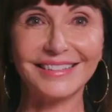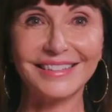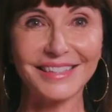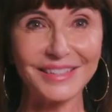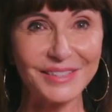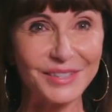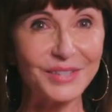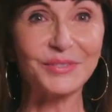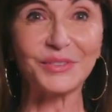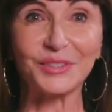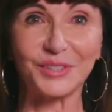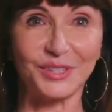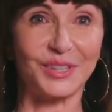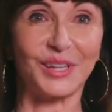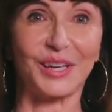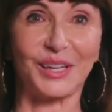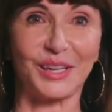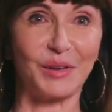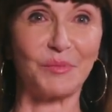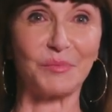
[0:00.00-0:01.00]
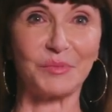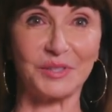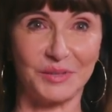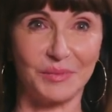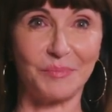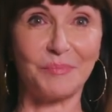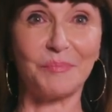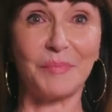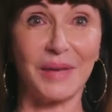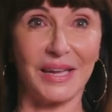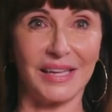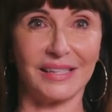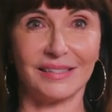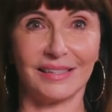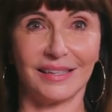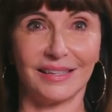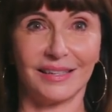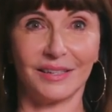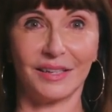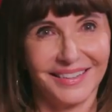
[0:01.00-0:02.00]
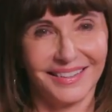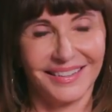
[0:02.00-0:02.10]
It doesn't look like him. It's amazing.